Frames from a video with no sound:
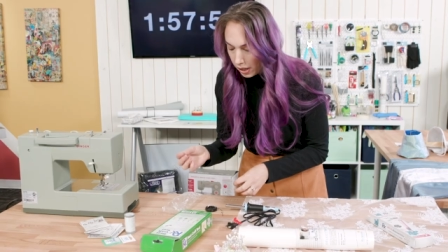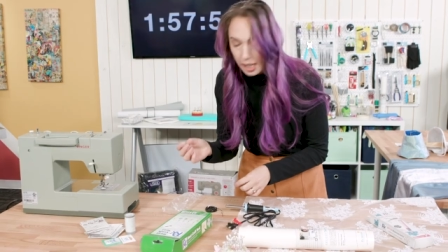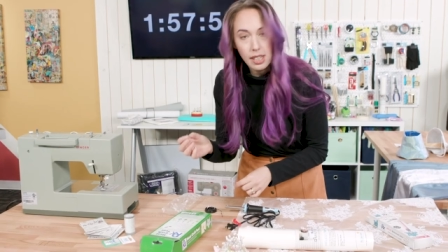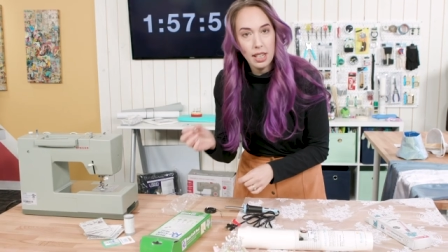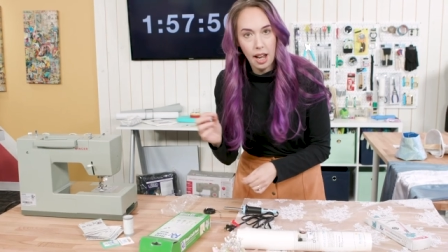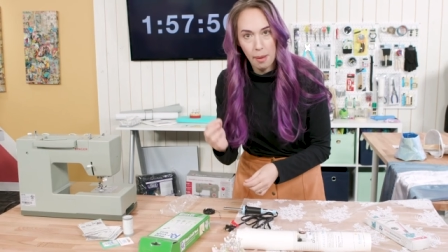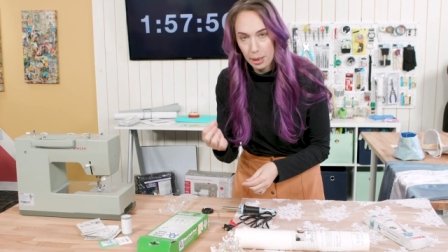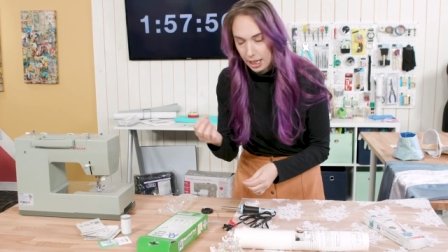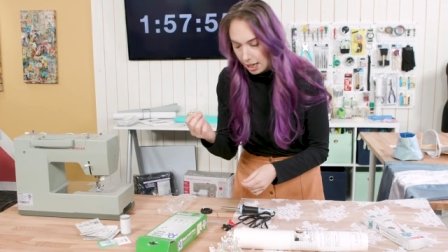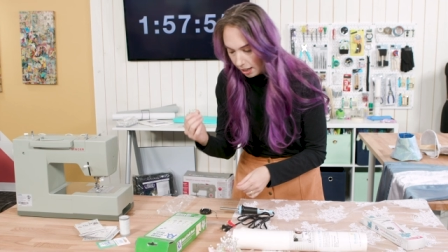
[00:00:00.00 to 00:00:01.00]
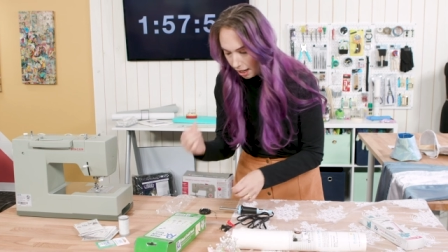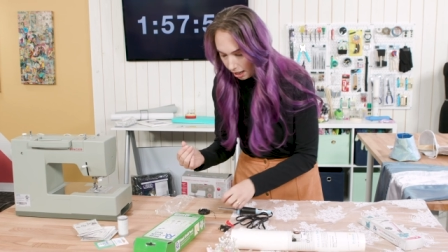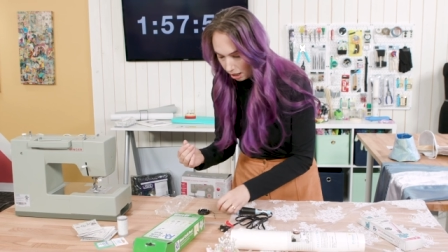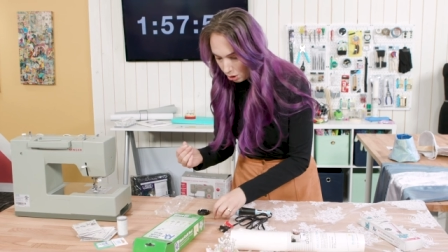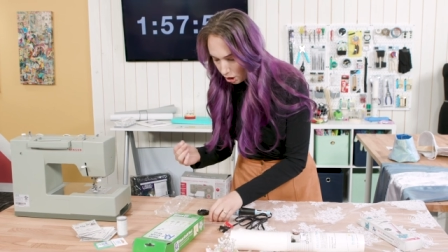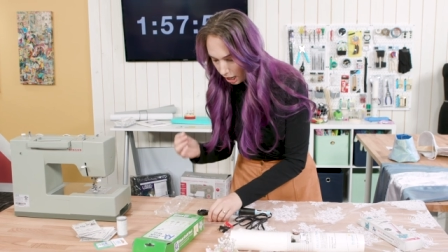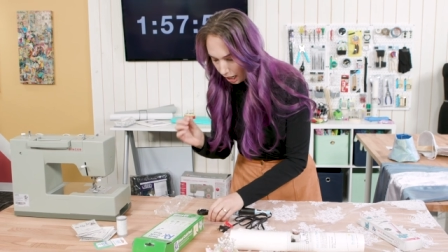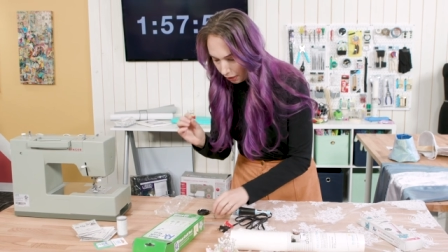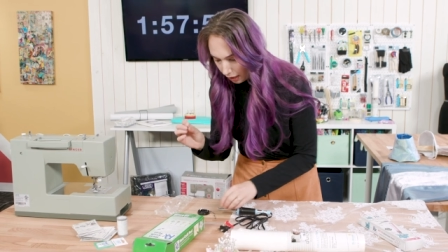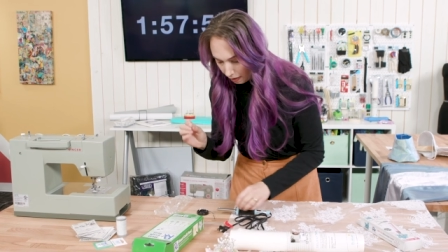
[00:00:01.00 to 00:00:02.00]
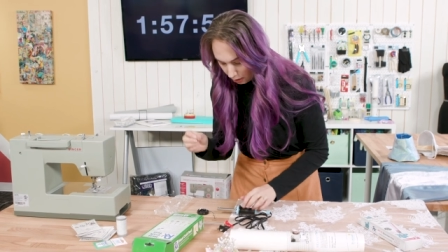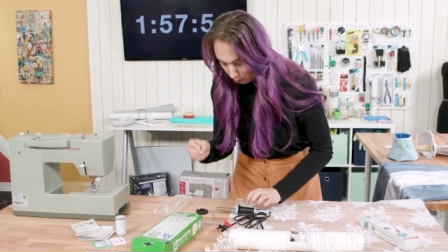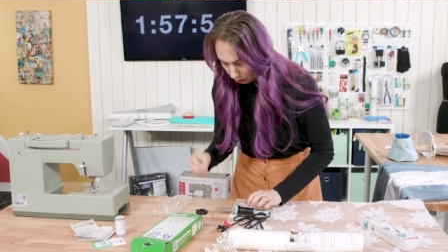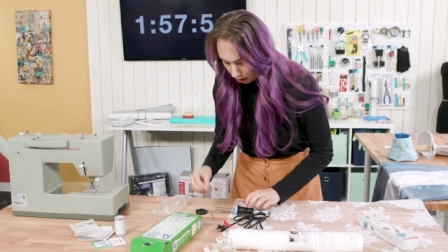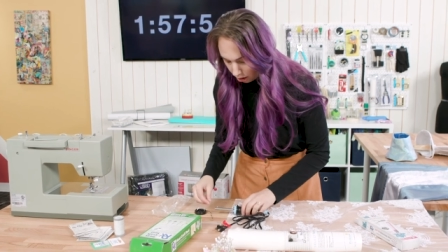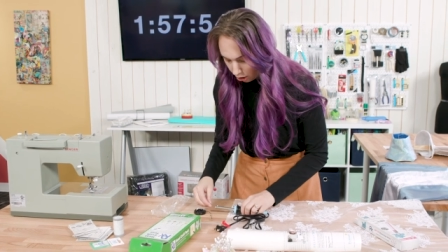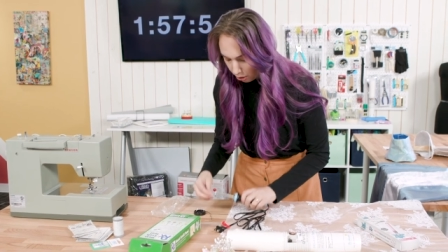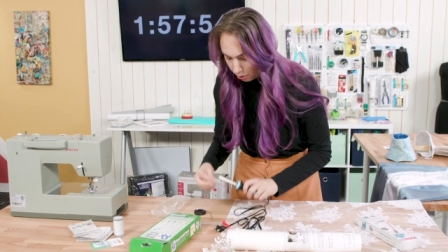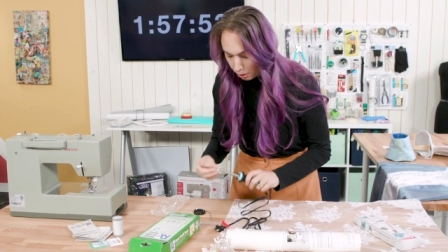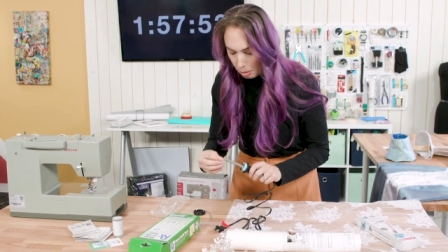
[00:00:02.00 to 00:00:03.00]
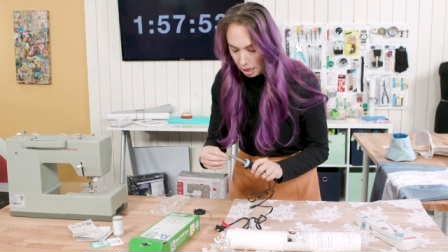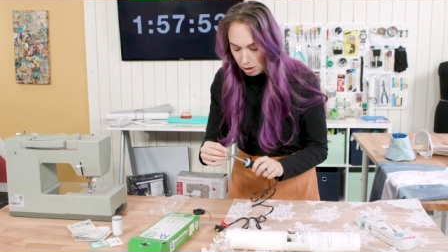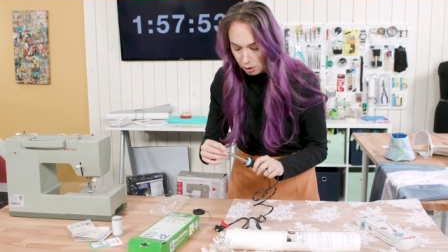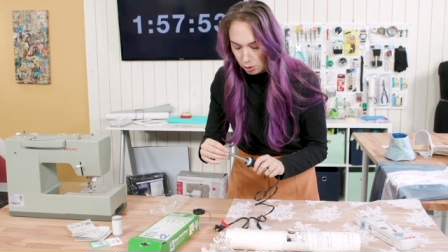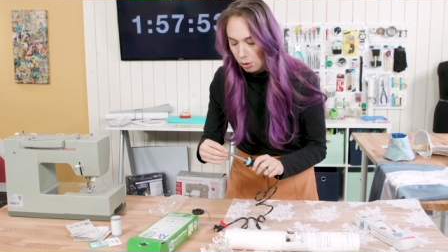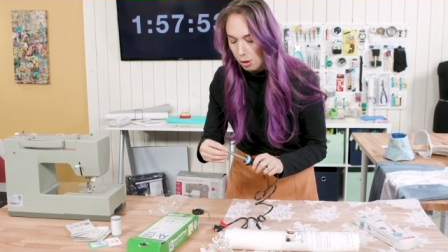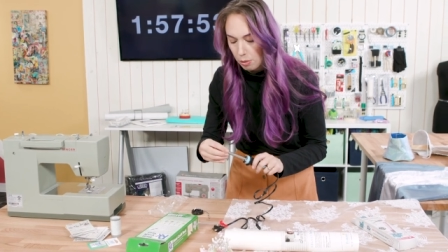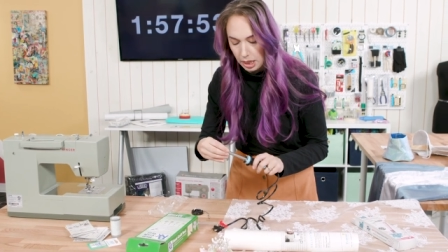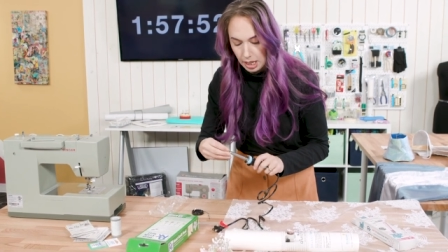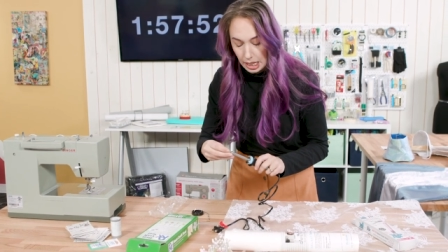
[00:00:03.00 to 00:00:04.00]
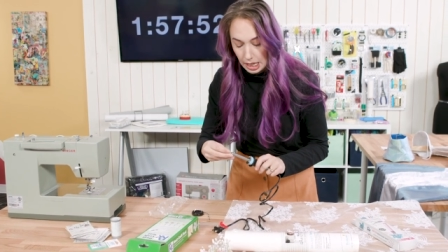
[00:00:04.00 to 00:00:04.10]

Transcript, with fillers: this has an applique edge, and I think that's what we're gonna use because our goal with the